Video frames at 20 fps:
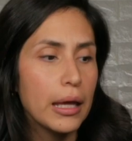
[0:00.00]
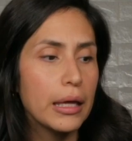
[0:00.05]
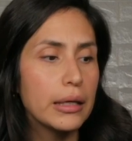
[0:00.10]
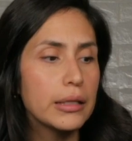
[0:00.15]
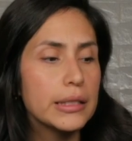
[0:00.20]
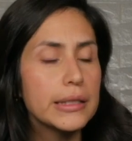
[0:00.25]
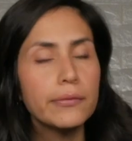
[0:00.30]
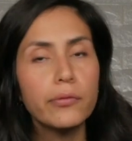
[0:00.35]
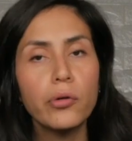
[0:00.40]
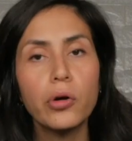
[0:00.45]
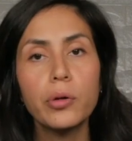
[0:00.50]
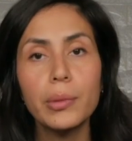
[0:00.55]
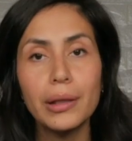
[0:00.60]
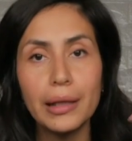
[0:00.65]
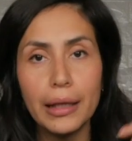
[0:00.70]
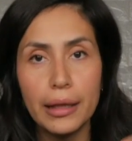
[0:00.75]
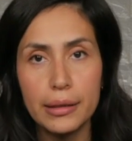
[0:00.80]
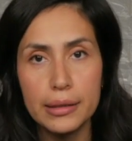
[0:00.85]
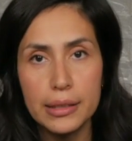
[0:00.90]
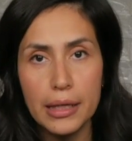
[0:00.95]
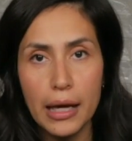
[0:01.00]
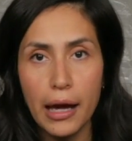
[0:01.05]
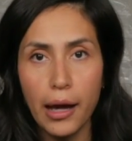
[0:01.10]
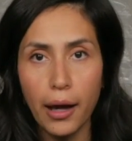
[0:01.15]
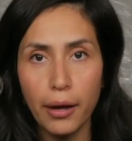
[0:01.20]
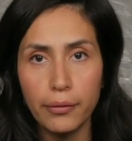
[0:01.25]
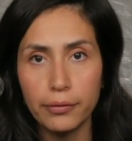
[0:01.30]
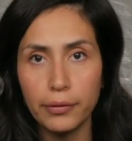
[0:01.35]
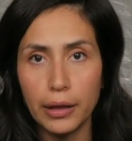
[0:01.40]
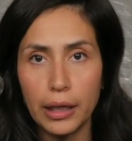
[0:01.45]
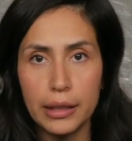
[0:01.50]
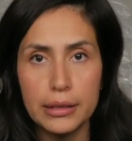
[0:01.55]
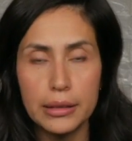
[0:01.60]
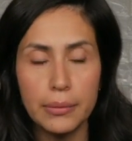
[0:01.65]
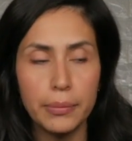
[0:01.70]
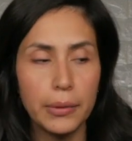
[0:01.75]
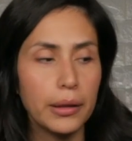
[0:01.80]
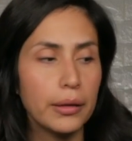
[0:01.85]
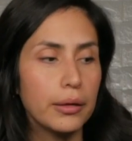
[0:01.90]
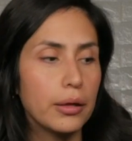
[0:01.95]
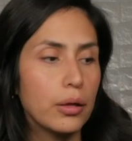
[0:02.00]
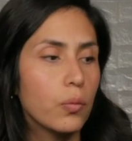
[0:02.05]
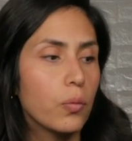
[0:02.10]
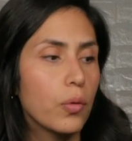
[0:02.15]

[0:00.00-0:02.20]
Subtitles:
It is formulated to have flexibility,